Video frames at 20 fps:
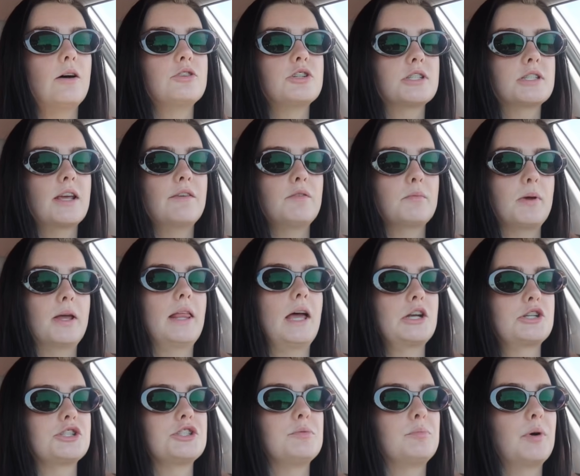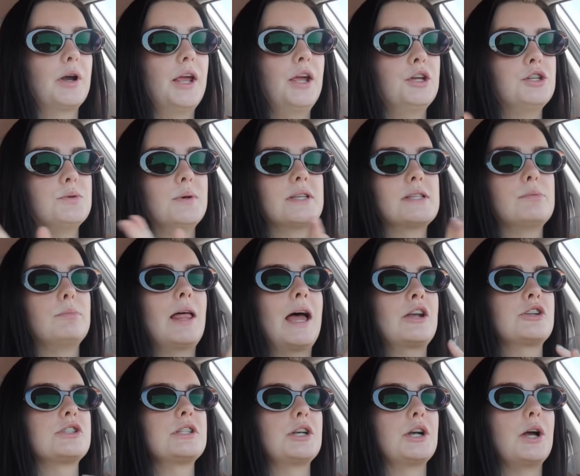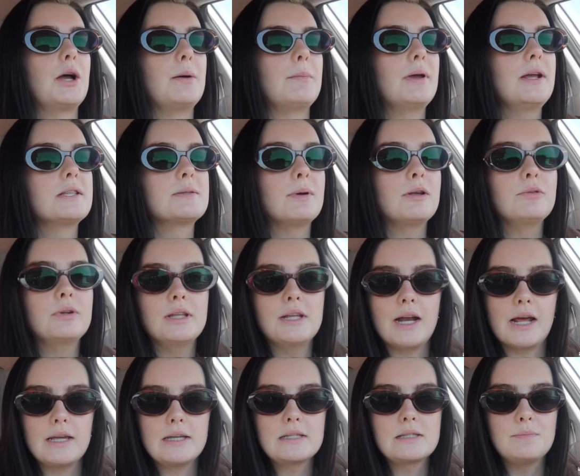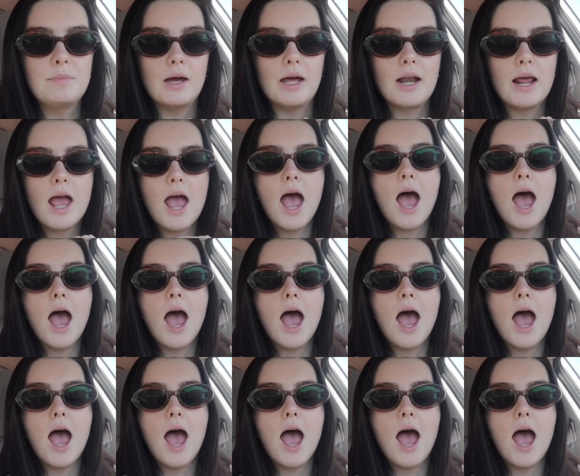just giving my lashes a break, doing some lash serum. It's been really nice, but